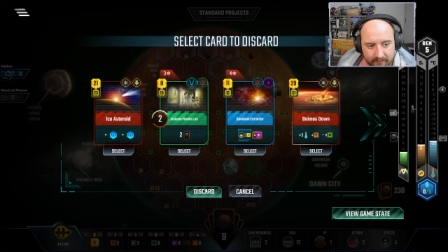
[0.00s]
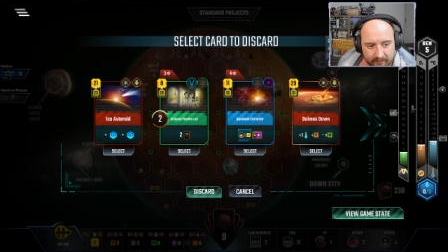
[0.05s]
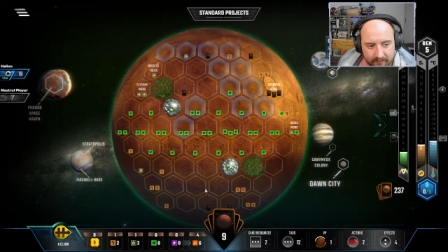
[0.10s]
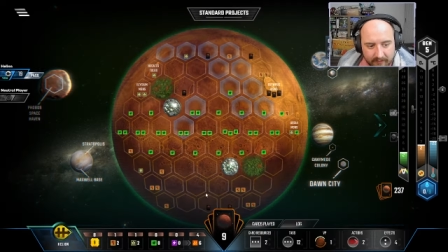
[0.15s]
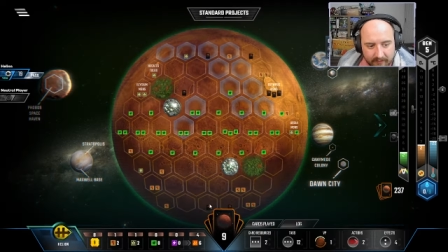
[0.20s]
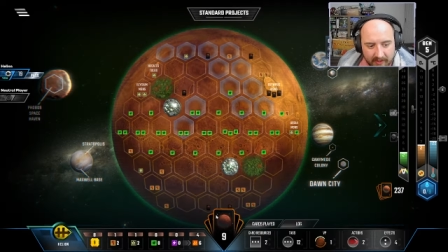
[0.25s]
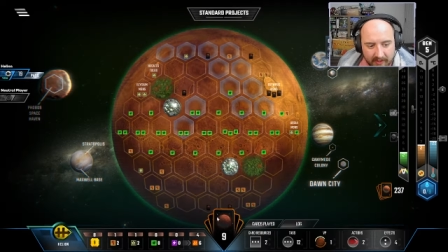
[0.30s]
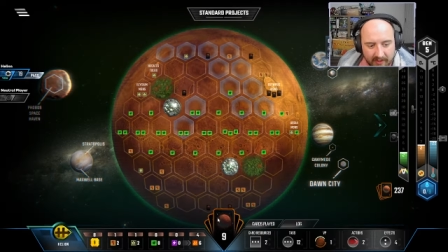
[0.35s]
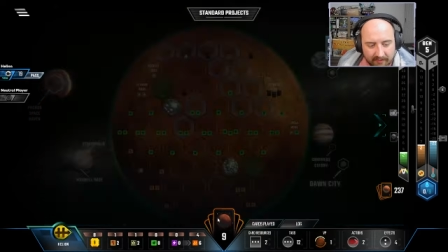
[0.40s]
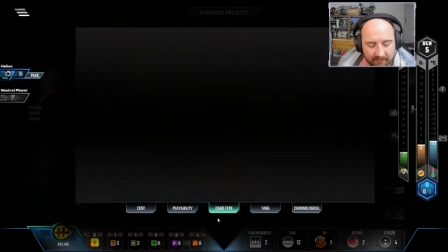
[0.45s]

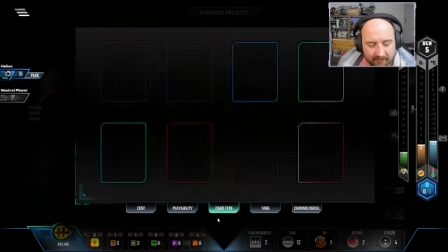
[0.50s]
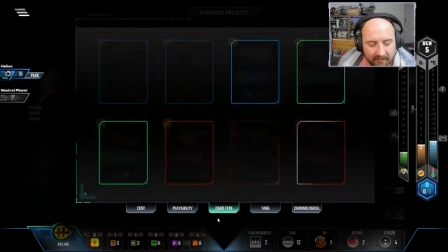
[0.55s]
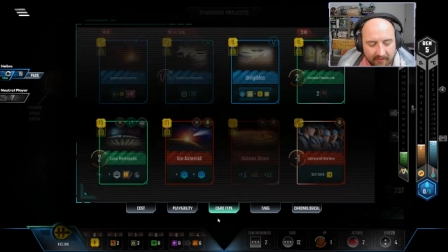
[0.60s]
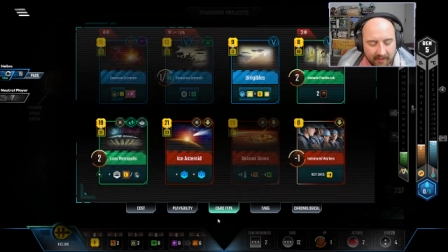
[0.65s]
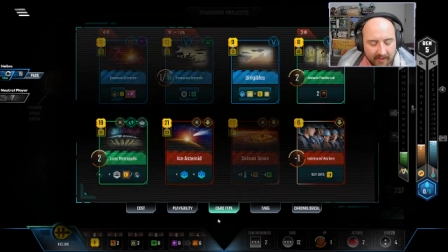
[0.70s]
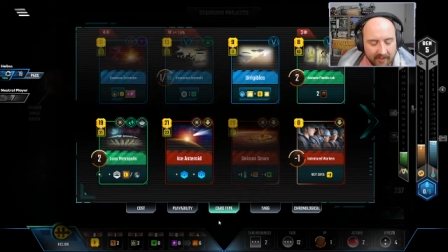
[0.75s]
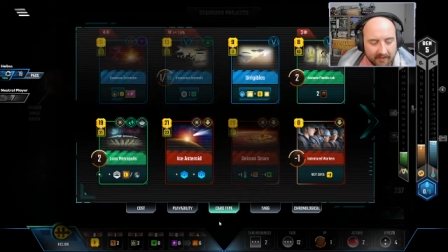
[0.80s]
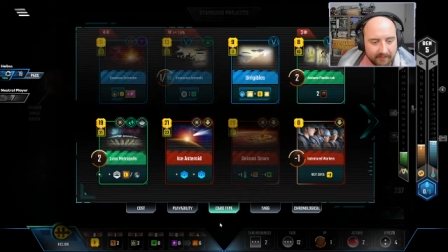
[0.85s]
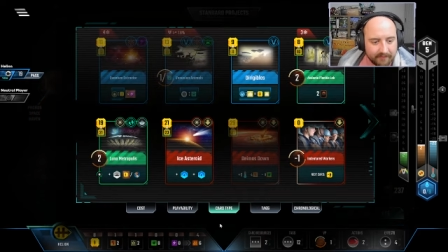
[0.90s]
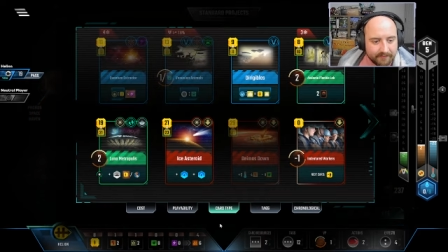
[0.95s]
Yeah,
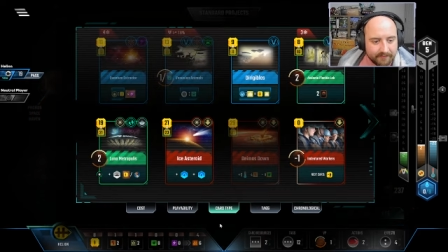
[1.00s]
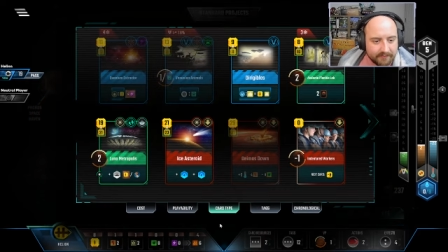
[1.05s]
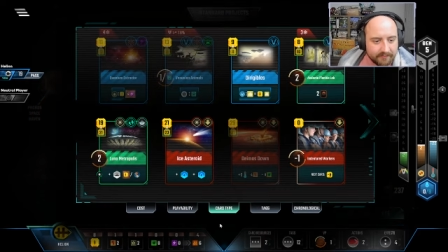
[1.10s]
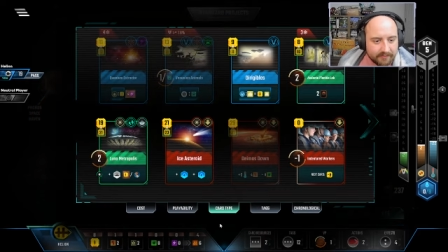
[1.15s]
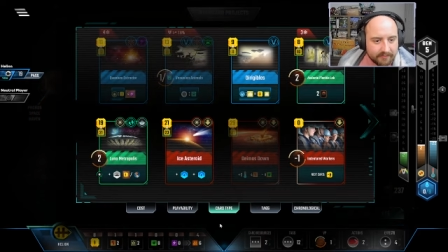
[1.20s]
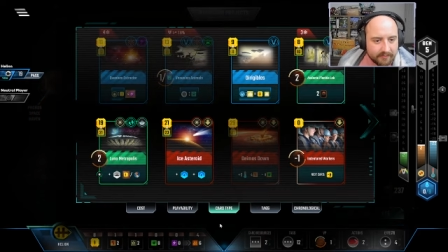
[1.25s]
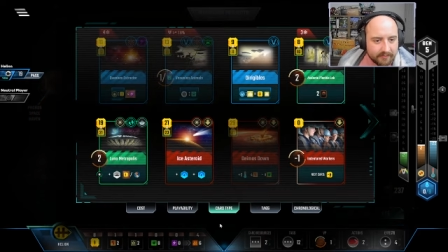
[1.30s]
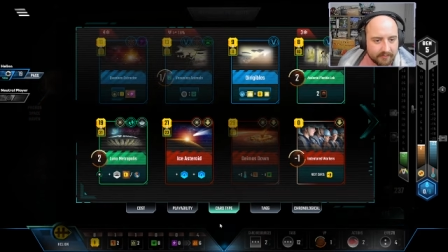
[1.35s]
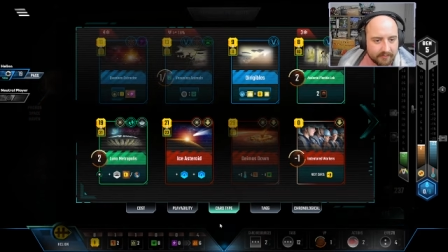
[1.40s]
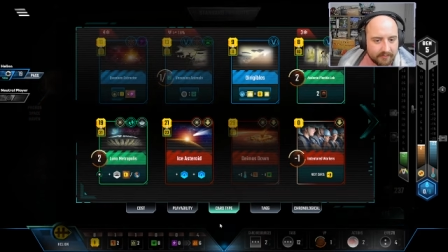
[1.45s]
fine.
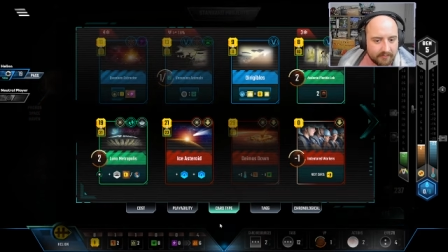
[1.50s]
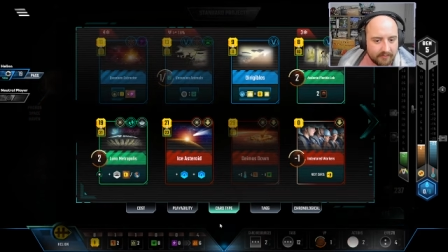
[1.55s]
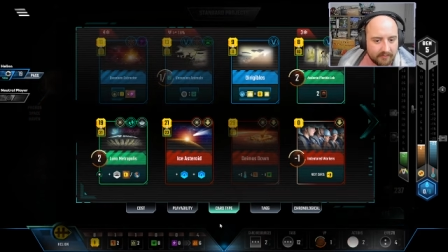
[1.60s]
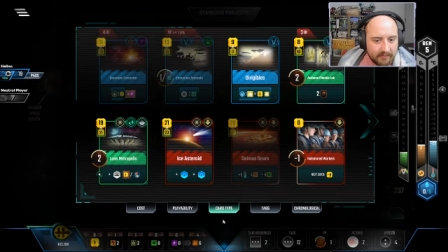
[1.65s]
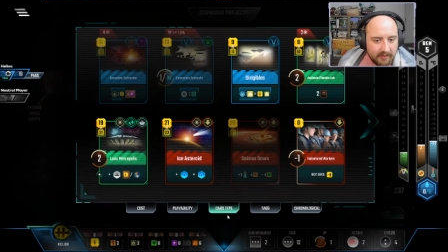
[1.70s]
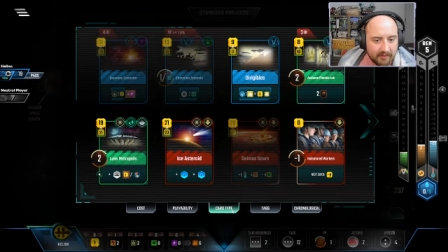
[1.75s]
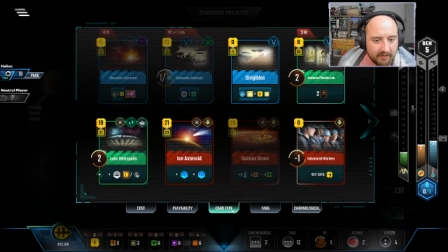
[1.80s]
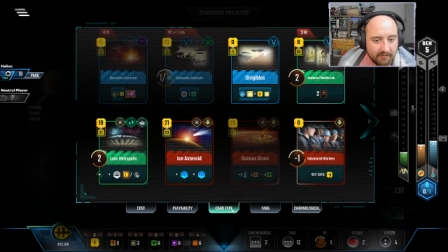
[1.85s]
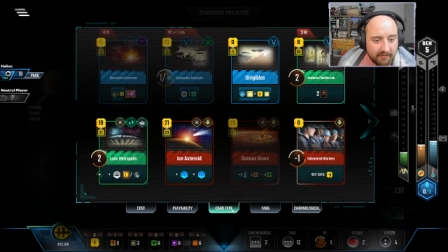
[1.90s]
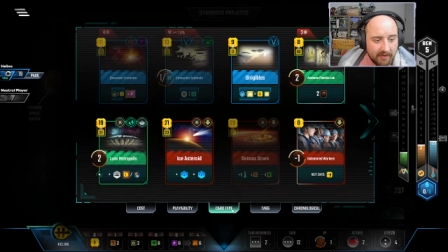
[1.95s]

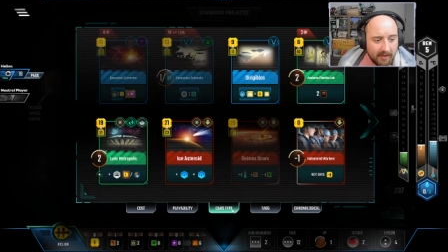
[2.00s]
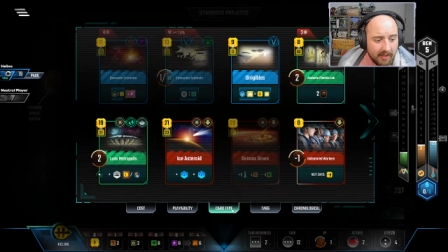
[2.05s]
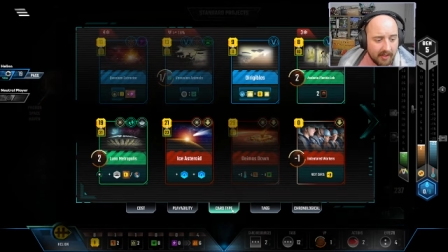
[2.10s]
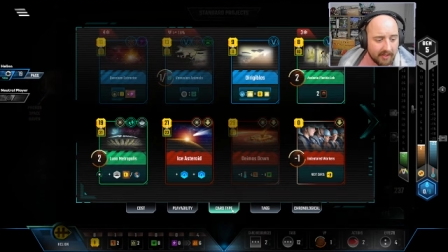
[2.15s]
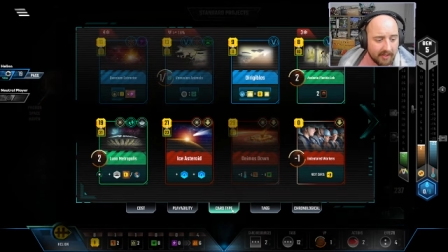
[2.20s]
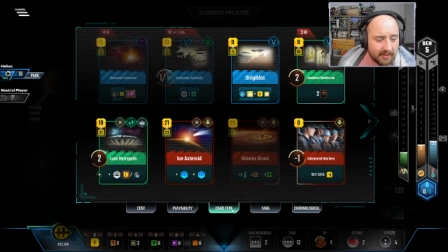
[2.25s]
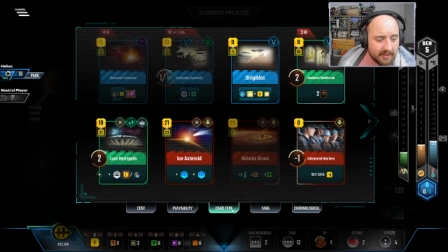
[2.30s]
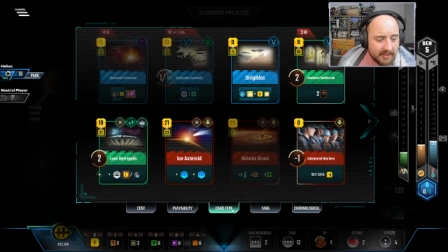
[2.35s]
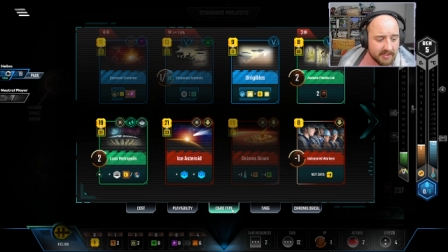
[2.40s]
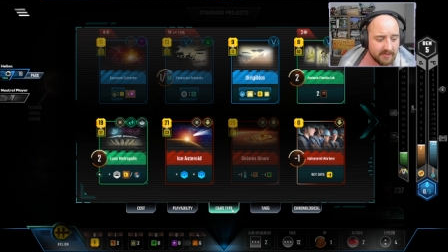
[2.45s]

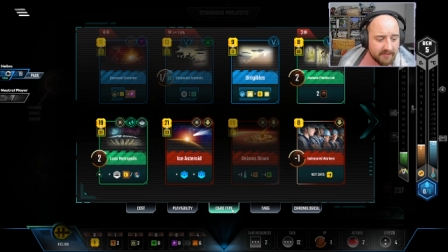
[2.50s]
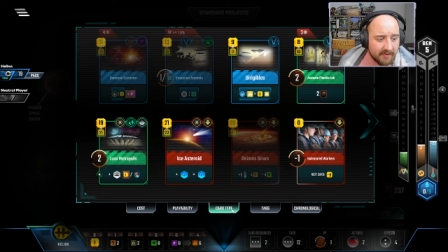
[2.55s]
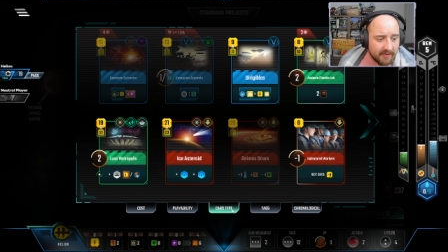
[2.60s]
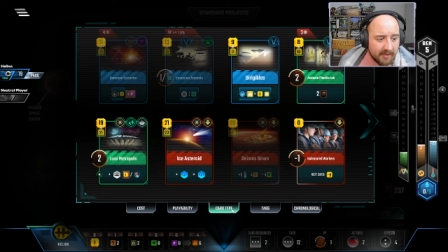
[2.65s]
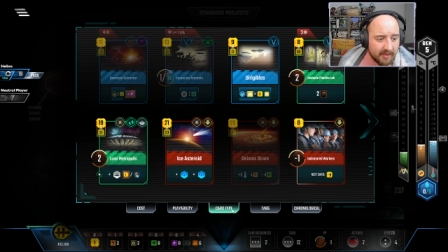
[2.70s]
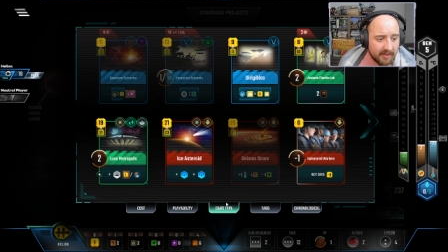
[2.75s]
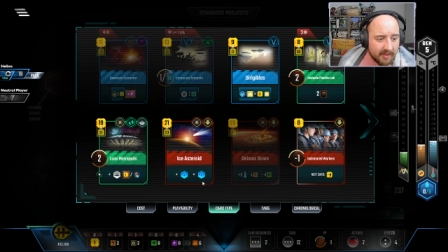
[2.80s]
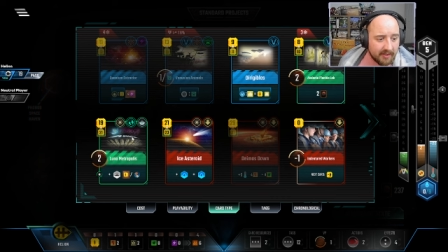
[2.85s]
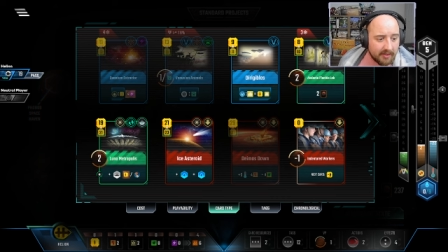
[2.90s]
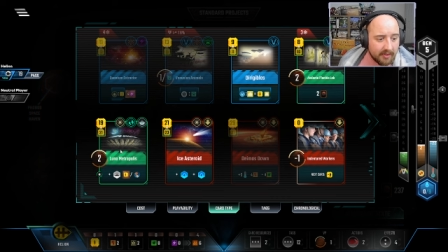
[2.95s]
Fine, it's
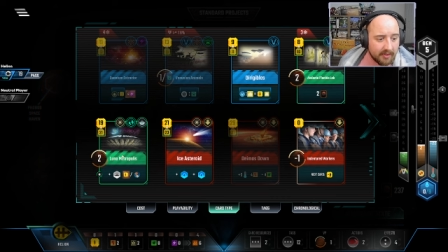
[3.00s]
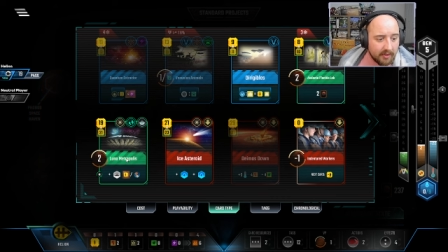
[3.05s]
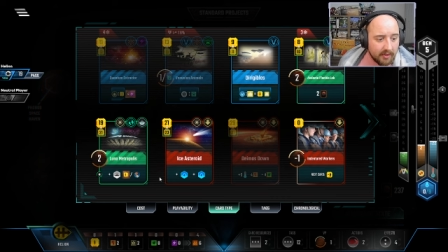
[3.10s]
fine.